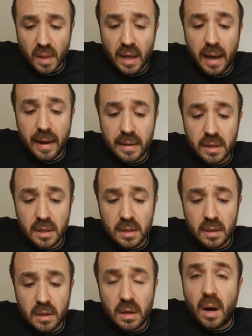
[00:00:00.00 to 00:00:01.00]
And
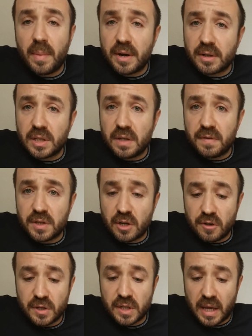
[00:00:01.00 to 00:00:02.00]
American TV
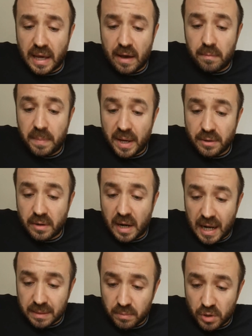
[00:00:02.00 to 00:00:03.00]
series, they have better
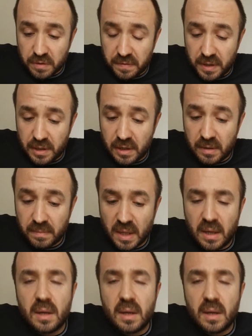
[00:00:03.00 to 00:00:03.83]
atmosphere.